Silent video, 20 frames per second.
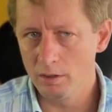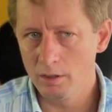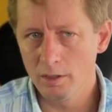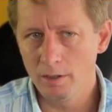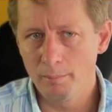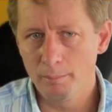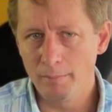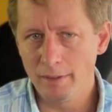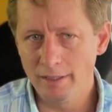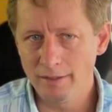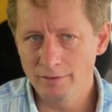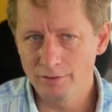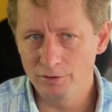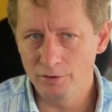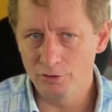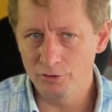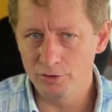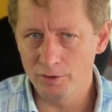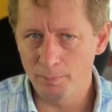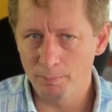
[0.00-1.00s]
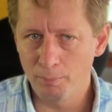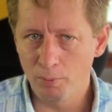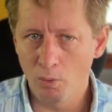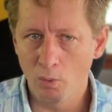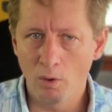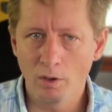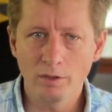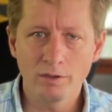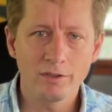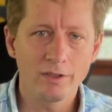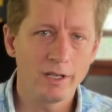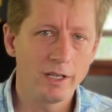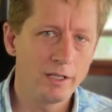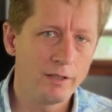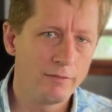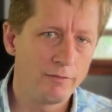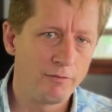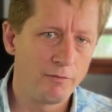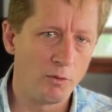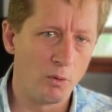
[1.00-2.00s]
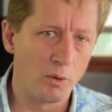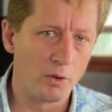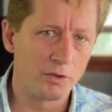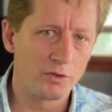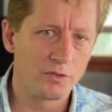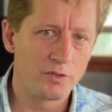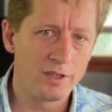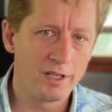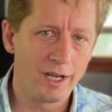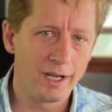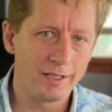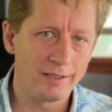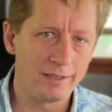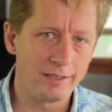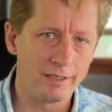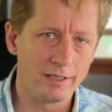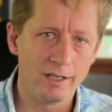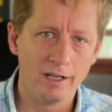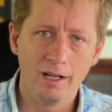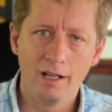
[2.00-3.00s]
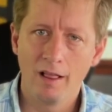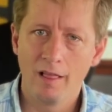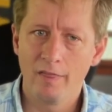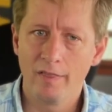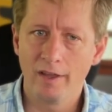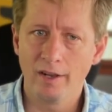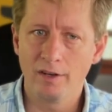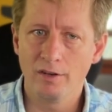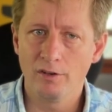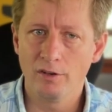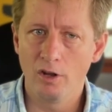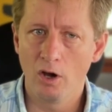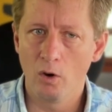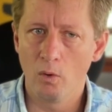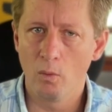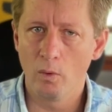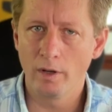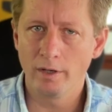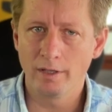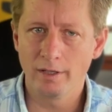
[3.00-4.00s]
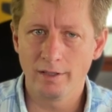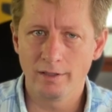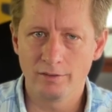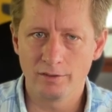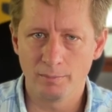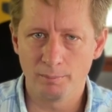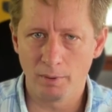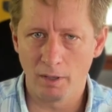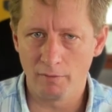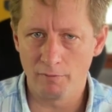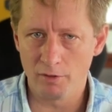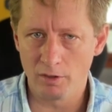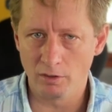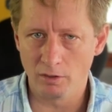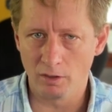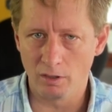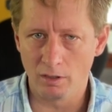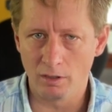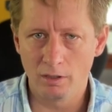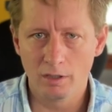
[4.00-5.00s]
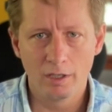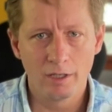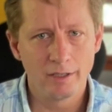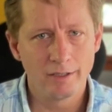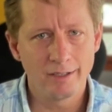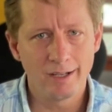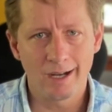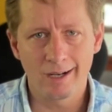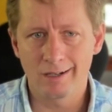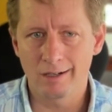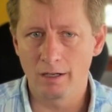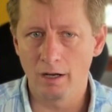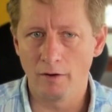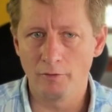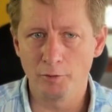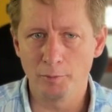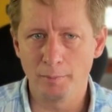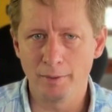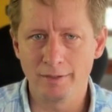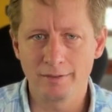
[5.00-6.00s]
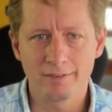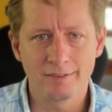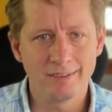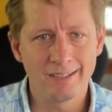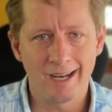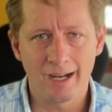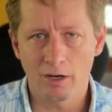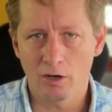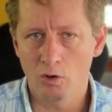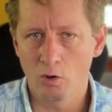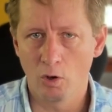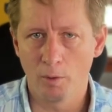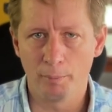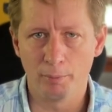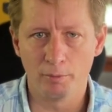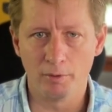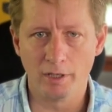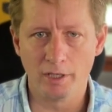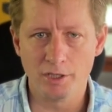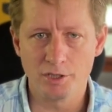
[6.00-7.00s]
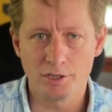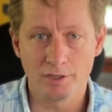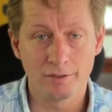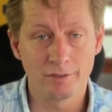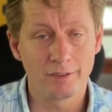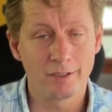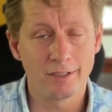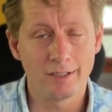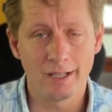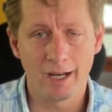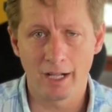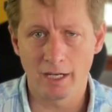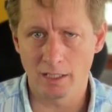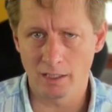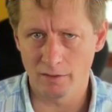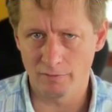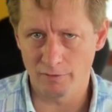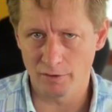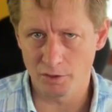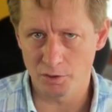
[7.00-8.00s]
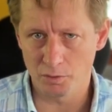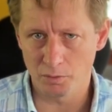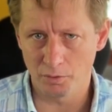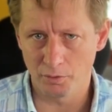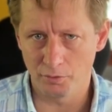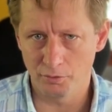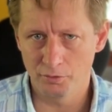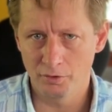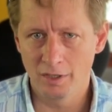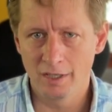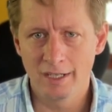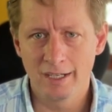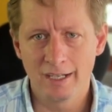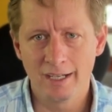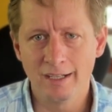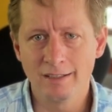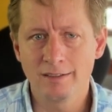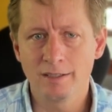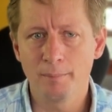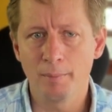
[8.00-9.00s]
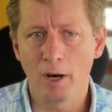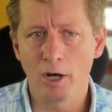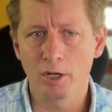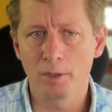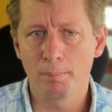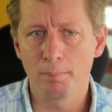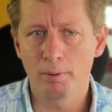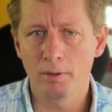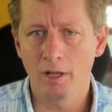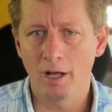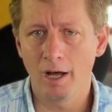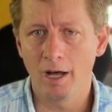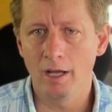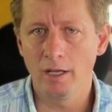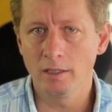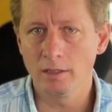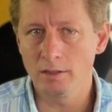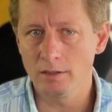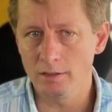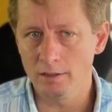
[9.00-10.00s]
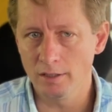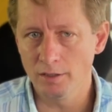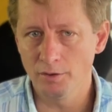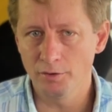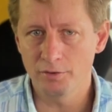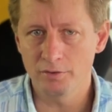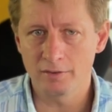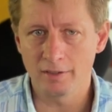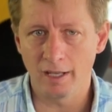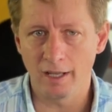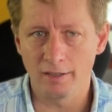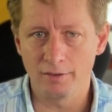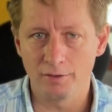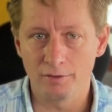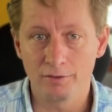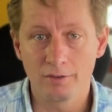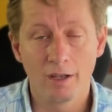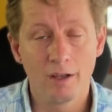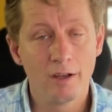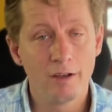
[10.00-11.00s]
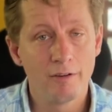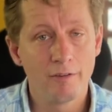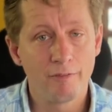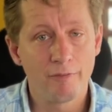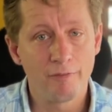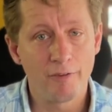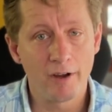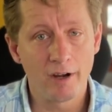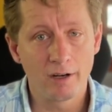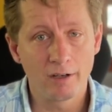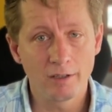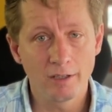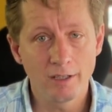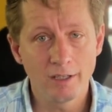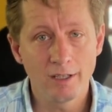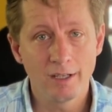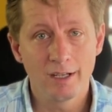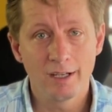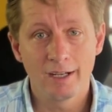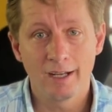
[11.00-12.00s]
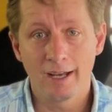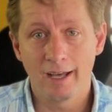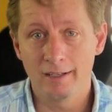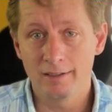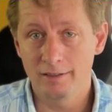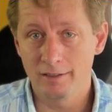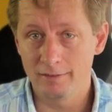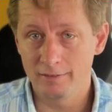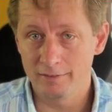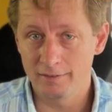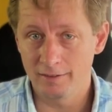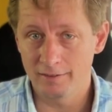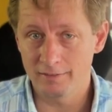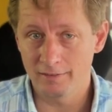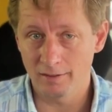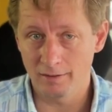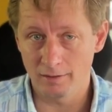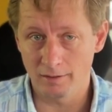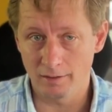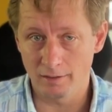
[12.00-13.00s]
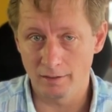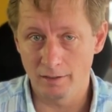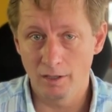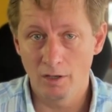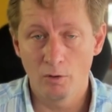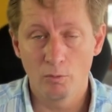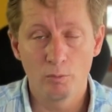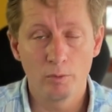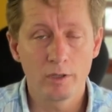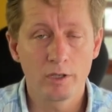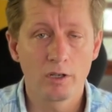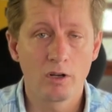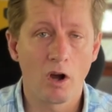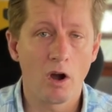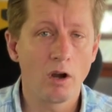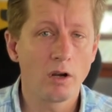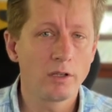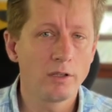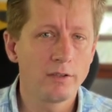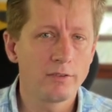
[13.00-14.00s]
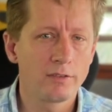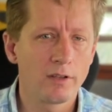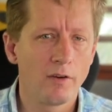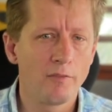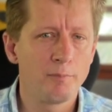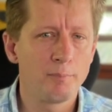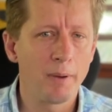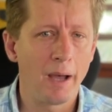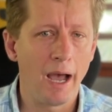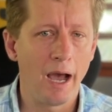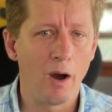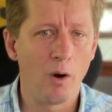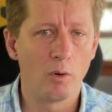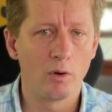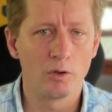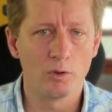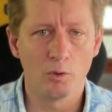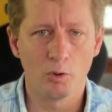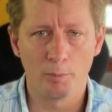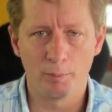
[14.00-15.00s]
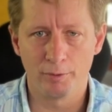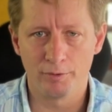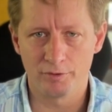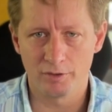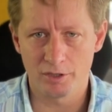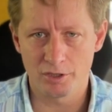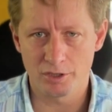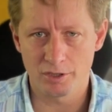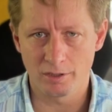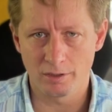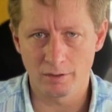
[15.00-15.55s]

means to support and enforce the idea that no one is above the law, not governments, not corporations, not individuals. It's about applying legal standards fairly and consistently, regardless of power or position.